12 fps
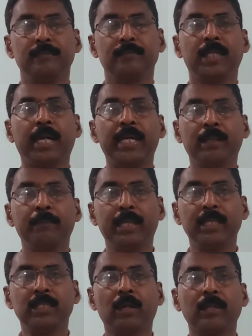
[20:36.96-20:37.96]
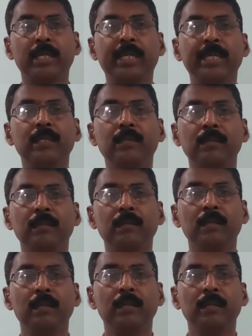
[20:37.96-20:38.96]
The high temperature or the heat
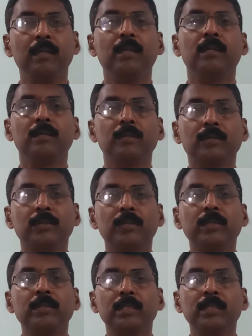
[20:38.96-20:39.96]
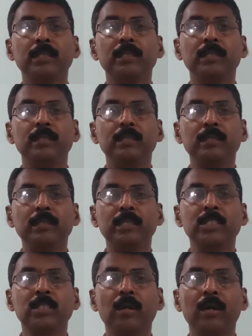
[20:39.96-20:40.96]
could not
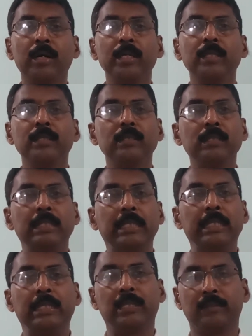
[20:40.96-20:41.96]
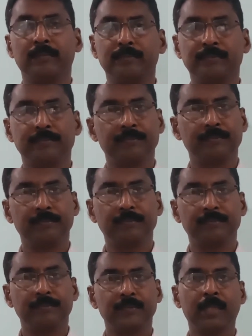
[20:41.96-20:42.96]
destroy DNA.
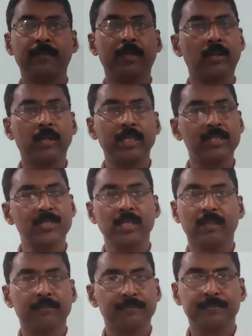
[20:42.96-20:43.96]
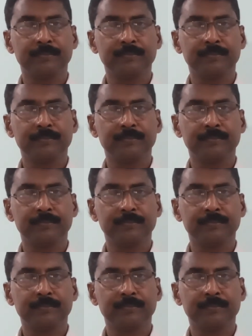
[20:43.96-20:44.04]
That we have already seen.